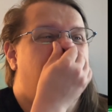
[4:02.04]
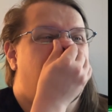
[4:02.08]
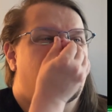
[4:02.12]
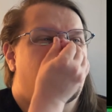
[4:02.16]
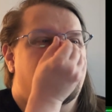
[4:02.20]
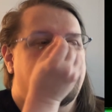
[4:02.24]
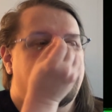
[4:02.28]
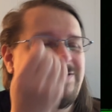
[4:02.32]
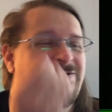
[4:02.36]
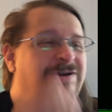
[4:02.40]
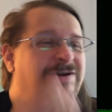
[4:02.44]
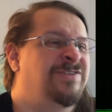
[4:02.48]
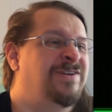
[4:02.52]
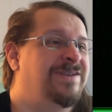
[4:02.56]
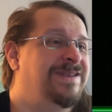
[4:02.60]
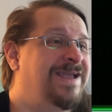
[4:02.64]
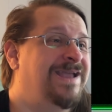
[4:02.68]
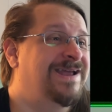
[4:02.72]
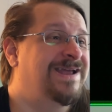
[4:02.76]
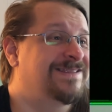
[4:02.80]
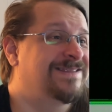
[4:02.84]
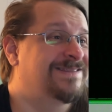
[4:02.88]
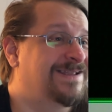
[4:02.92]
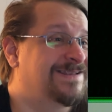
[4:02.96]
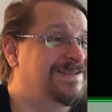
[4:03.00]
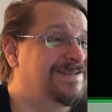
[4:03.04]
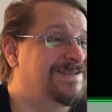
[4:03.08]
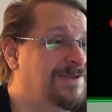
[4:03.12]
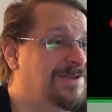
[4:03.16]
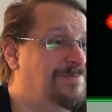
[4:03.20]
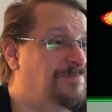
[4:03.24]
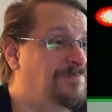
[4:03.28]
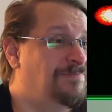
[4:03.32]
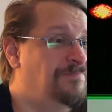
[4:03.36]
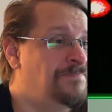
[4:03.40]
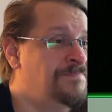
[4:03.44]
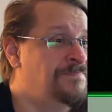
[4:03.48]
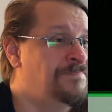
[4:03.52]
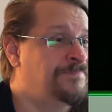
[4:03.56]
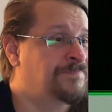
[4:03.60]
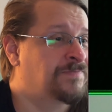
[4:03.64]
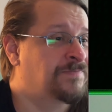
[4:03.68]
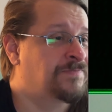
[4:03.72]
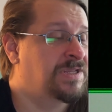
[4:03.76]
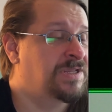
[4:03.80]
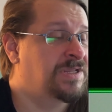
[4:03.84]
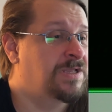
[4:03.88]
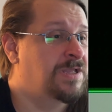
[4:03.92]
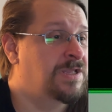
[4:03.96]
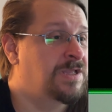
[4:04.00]
Oh, no, I thought I had it that time.
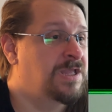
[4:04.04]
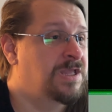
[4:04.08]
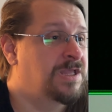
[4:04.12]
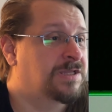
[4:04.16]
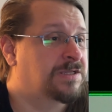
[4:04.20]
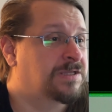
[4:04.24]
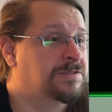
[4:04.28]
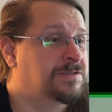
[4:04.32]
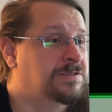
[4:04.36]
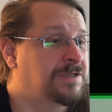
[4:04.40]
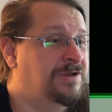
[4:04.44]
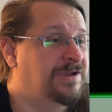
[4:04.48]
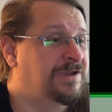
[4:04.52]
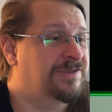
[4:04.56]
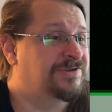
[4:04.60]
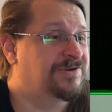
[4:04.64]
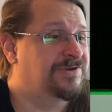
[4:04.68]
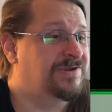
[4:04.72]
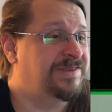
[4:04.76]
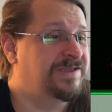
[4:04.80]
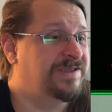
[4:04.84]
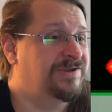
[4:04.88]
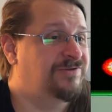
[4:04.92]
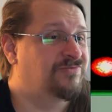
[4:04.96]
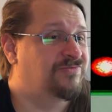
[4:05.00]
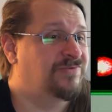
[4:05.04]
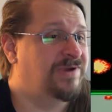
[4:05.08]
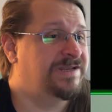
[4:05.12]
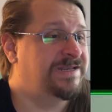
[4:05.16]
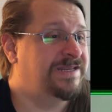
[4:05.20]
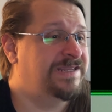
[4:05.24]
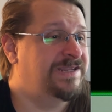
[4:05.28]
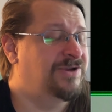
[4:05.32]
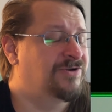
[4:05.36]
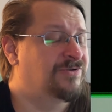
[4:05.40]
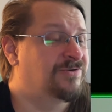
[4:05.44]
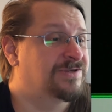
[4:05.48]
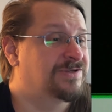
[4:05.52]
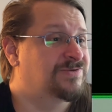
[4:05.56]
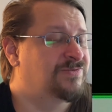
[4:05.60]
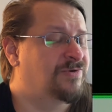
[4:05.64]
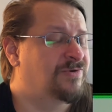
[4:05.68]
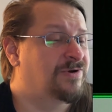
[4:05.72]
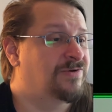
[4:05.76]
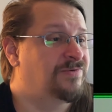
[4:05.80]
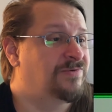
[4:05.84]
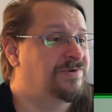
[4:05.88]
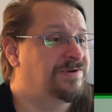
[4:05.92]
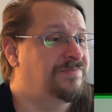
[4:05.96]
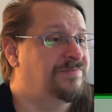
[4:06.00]
Alright, so I think right here is
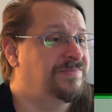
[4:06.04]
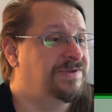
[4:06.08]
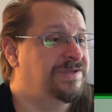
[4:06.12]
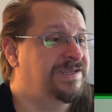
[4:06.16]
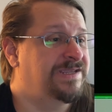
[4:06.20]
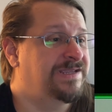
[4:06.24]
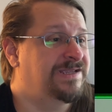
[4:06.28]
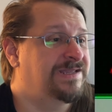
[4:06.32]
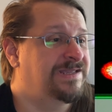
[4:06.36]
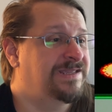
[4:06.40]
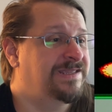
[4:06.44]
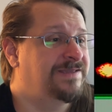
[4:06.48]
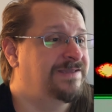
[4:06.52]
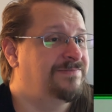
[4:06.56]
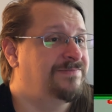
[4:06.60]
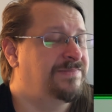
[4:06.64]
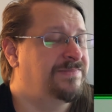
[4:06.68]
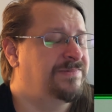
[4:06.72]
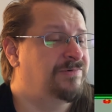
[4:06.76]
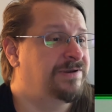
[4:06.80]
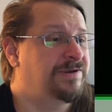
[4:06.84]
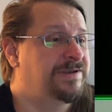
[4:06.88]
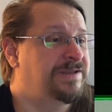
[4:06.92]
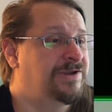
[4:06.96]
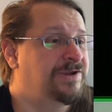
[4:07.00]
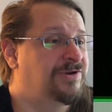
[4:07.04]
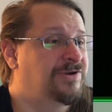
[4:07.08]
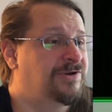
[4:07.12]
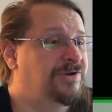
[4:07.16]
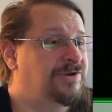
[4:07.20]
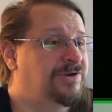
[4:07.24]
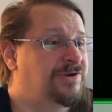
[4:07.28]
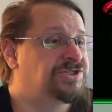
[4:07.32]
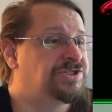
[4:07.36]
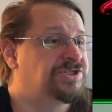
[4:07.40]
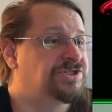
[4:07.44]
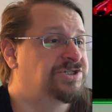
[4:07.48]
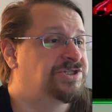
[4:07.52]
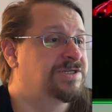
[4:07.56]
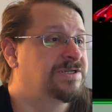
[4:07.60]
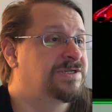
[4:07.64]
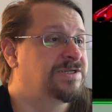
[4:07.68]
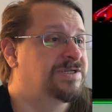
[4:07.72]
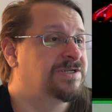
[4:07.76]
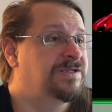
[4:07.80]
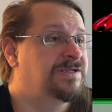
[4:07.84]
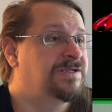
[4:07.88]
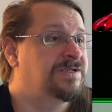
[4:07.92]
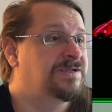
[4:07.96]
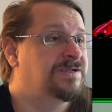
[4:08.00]
where I want to be. Right here-ish.
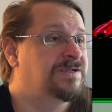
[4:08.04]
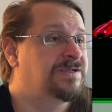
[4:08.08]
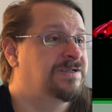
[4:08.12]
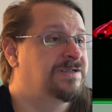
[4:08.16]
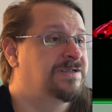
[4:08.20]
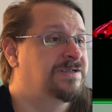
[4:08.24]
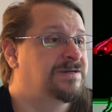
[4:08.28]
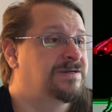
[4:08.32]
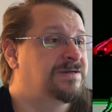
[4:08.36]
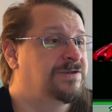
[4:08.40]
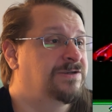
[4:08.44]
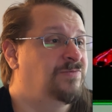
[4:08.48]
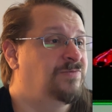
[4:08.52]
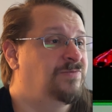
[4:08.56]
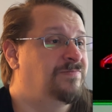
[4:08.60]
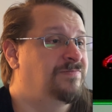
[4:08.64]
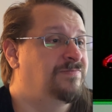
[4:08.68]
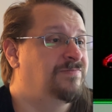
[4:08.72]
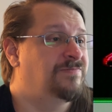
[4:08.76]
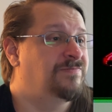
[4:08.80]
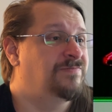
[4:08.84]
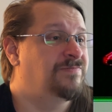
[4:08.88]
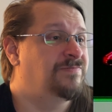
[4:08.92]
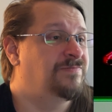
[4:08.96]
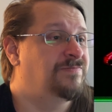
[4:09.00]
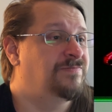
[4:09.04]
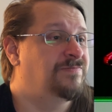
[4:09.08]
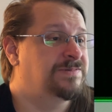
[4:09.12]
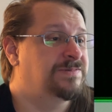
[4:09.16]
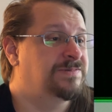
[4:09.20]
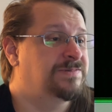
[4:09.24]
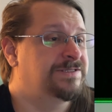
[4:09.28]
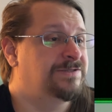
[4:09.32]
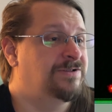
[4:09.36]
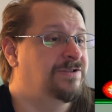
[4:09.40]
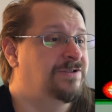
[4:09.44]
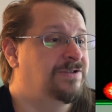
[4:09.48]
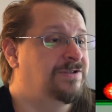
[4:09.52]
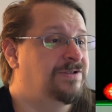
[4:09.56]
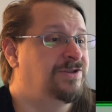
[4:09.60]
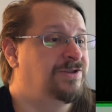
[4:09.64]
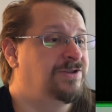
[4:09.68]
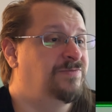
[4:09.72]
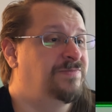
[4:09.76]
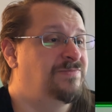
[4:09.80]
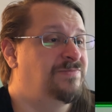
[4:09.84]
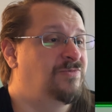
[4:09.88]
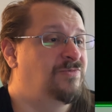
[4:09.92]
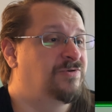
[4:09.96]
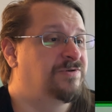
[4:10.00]
Nope. Still a little
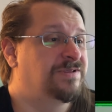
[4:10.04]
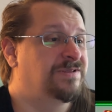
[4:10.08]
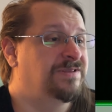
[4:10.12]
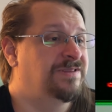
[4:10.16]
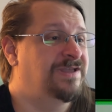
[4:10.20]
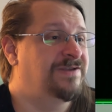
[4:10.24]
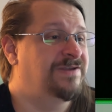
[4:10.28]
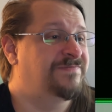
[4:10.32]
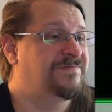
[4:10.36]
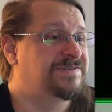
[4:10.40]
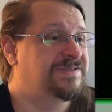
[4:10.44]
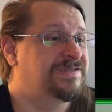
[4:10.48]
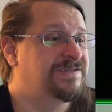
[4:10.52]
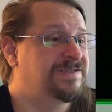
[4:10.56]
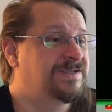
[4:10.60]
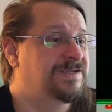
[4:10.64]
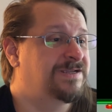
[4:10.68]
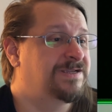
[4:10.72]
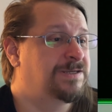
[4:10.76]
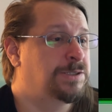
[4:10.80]
bit more to the left.